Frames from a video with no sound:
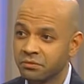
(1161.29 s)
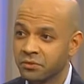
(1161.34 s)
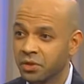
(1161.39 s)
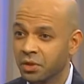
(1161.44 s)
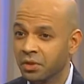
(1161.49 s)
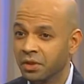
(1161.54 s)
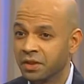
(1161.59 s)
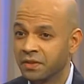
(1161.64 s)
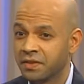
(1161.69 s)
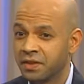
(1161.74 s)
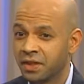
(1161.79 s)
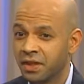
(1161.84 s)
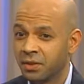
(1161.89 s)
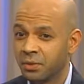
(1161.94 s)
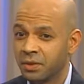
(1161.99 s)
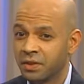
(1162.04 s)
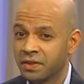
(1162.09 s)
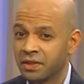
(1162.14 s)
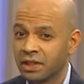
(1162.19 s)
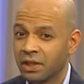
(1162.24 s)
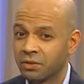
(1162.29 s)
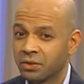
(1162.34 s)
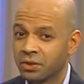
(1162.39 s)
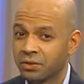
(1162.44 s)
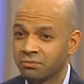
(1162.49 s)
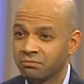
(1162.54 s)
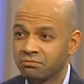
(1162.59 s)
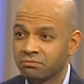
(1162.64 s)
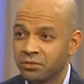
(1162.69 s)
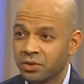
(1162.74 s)
So let's say we
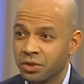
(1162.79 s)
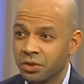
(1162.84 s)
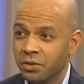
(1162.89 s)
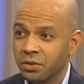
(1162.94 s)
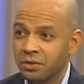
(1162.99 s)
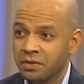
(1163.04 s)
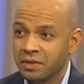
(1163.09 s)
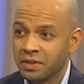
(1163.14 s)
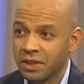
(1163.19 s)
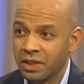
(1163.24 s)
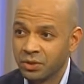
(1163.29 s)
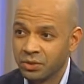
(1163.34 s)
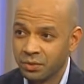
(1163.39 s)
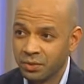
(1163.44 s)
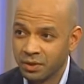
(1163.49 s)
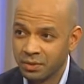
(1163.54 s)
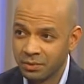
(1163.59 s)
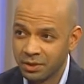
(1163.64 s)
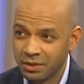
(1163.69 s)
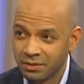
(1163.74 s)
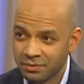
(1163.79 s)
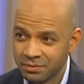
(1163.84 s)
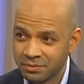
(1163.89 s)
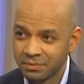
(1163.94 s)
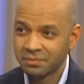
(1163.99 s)
slouch. So go ahead and slouch with me.